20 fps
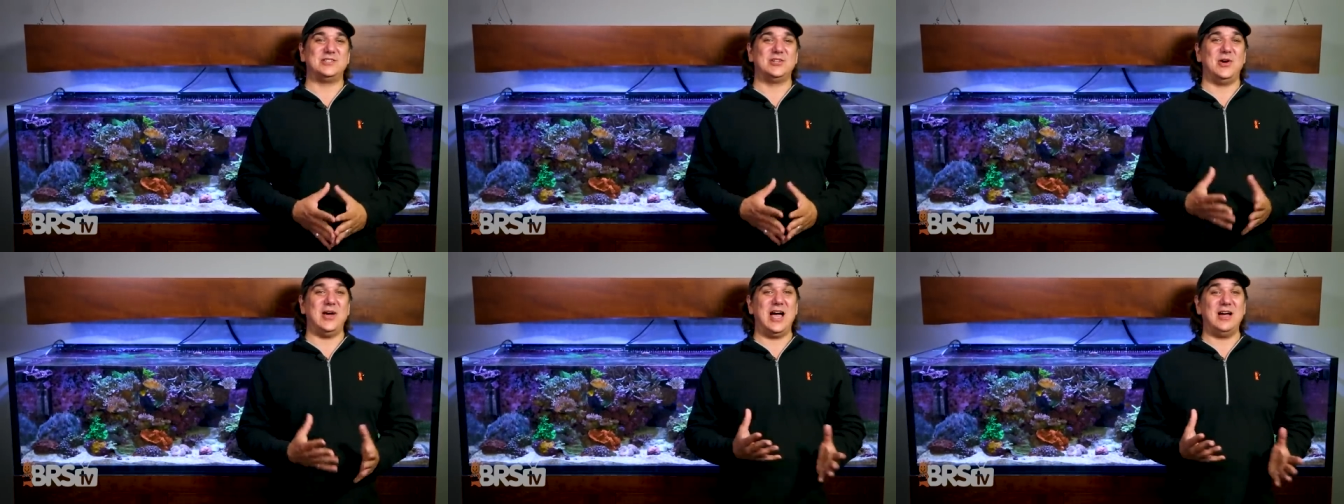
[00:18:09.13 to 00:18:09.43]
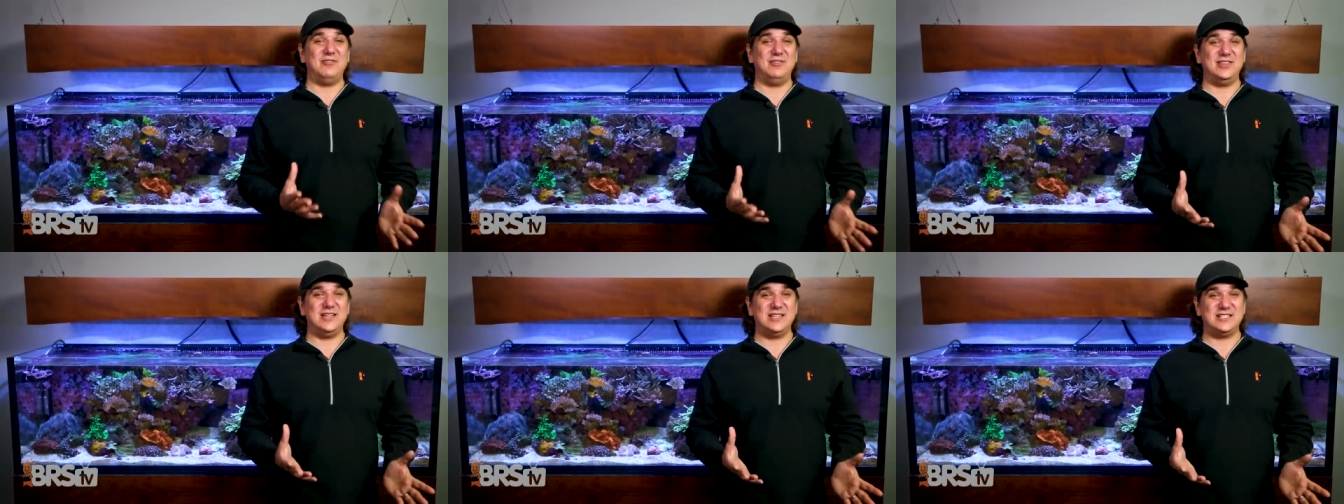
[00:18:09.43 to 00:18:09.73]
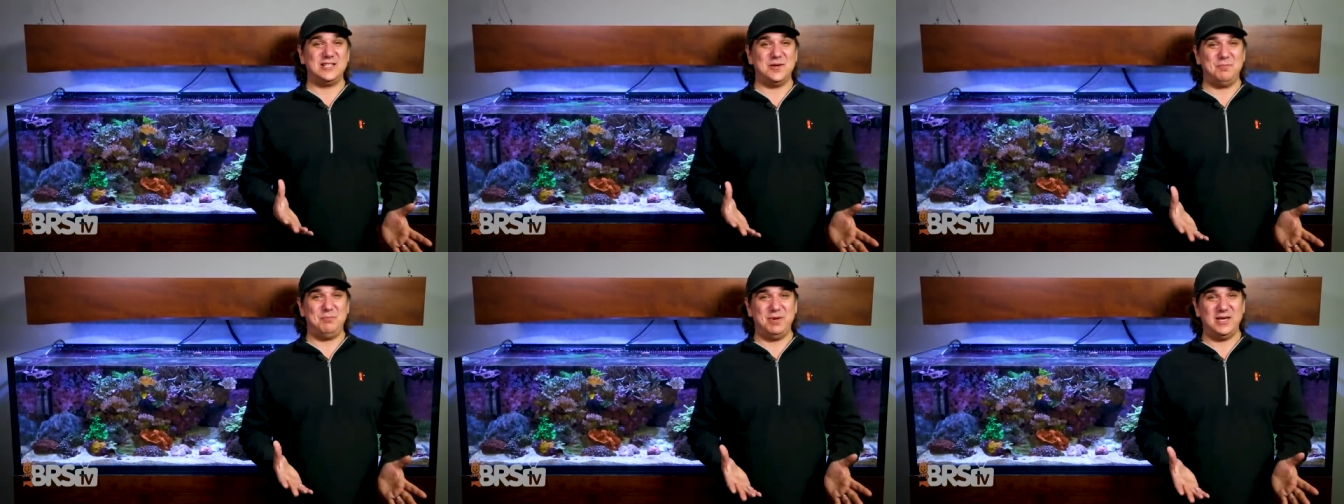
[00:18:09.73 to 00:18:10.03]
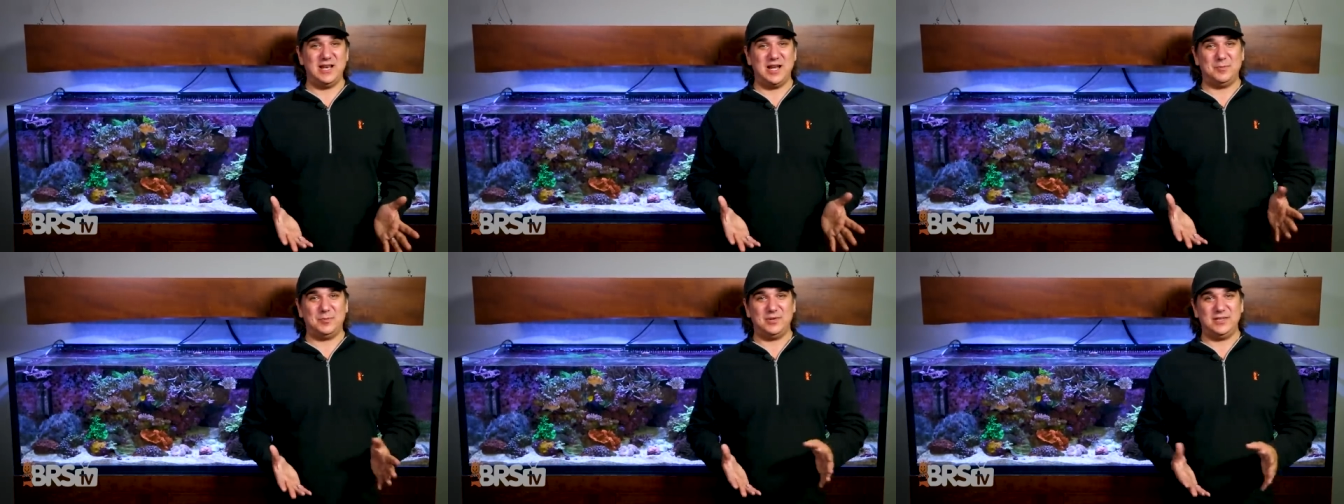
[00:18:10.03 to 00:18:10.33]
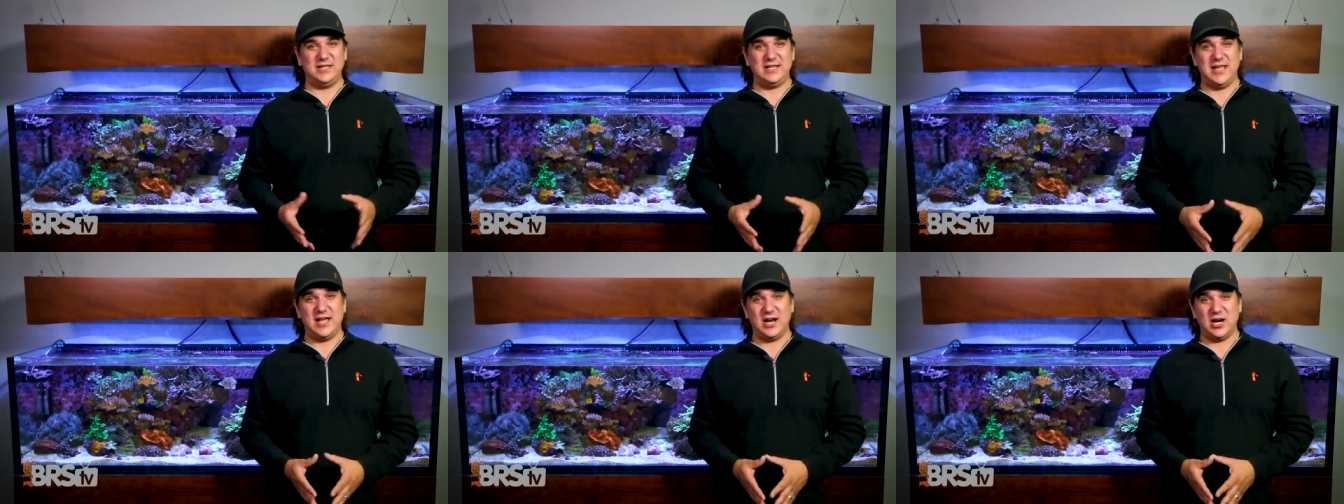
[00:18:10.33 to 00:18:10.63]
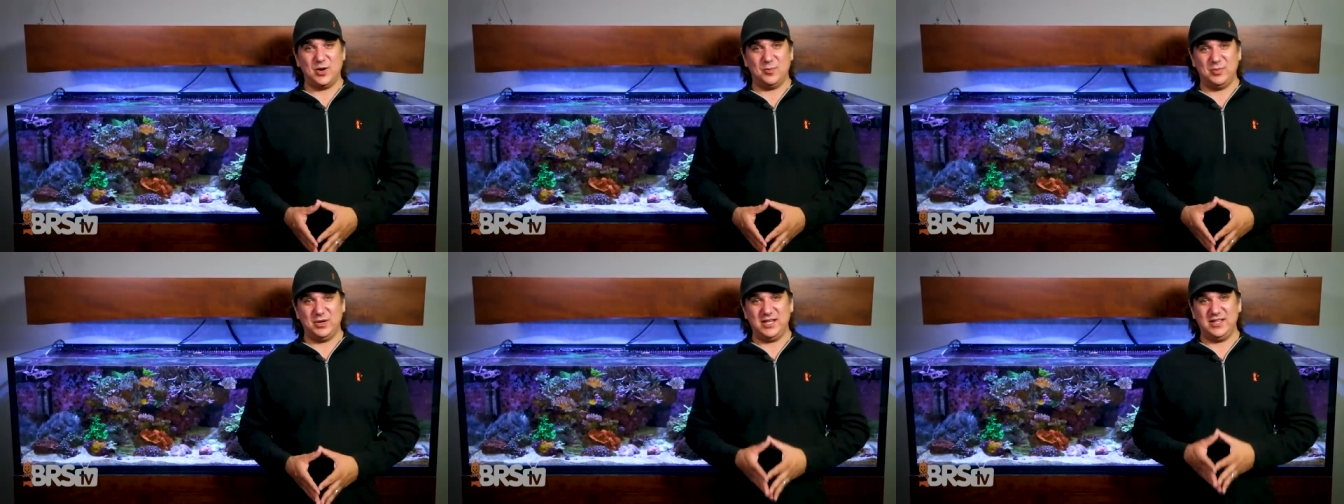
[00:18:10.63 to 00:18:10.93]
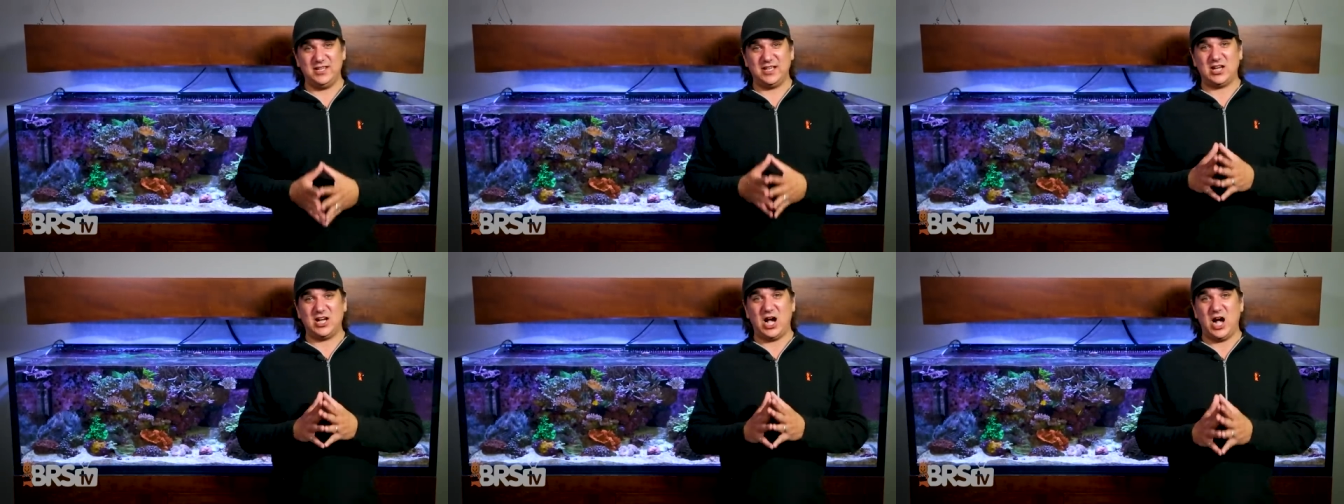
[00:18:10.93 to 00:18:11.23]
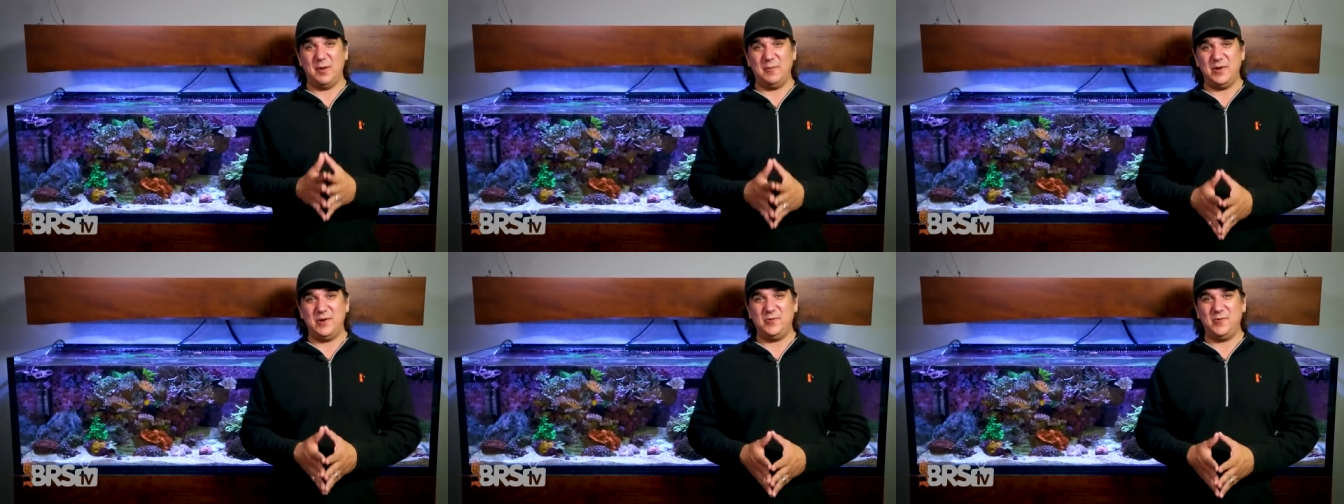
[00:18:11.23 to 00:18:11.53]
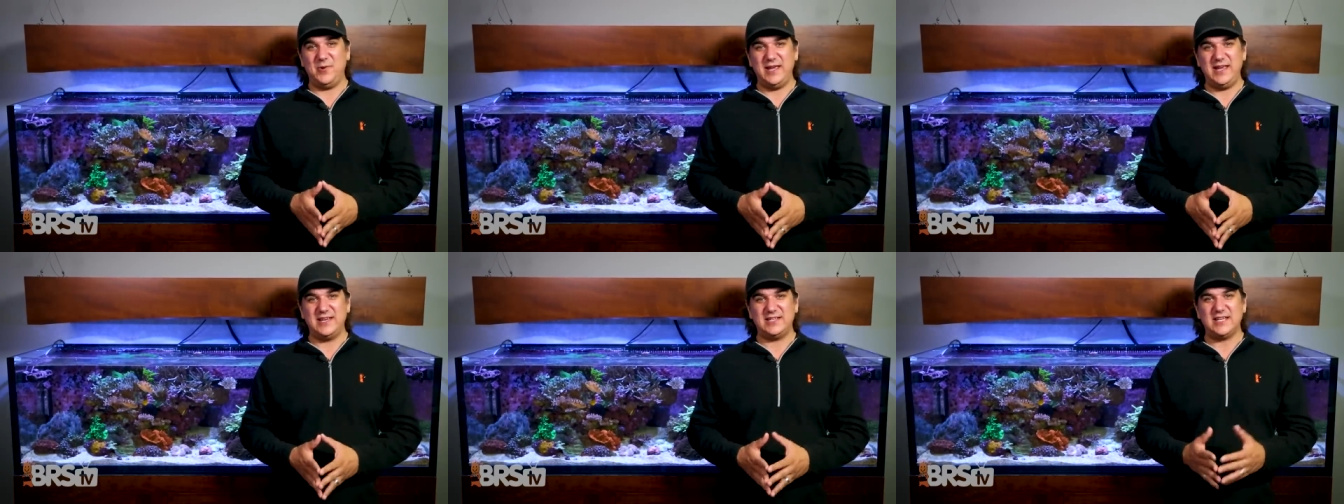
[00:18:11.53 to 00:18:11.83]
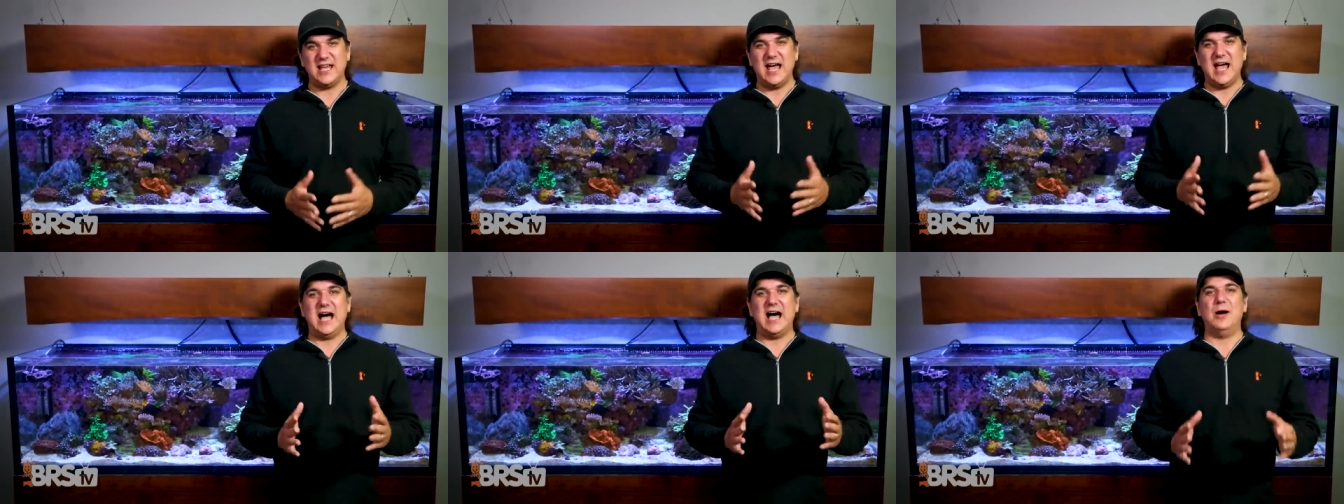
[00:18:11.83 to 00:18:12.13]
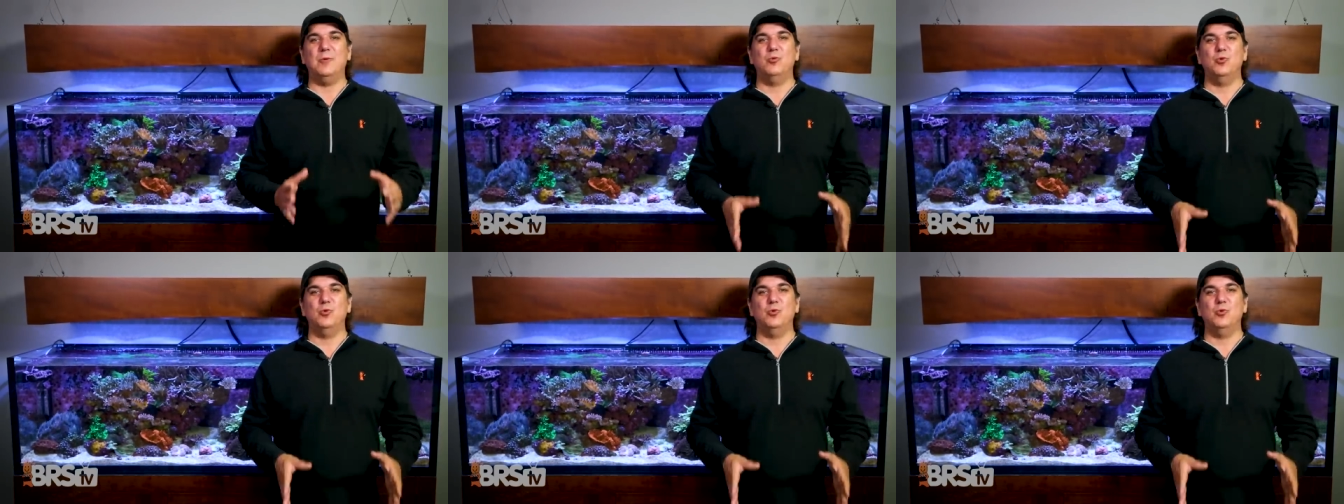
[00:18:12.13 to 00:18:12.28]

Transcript: so everything's a bit up in the air, but in the coming weeks, I